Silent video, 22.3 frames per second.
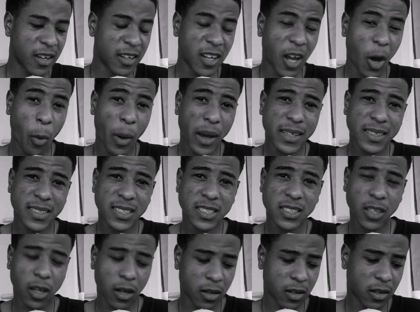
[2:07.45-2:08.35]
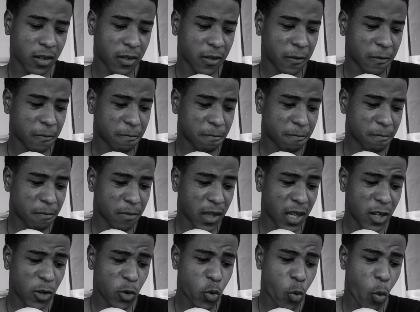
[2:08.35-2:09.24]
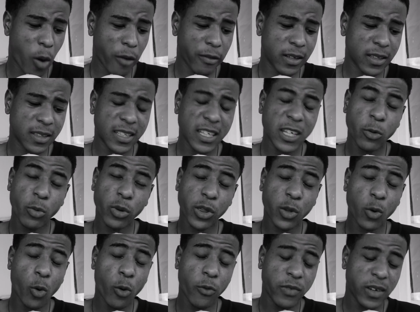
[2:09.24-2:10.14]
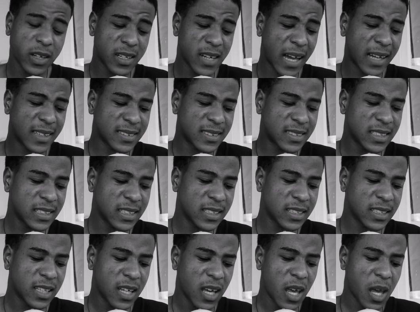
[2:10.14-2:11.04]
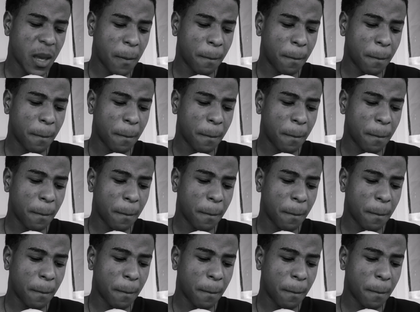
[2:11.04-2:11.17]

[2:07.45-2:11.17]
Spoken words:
Now I stuck in quarantine with COVID-19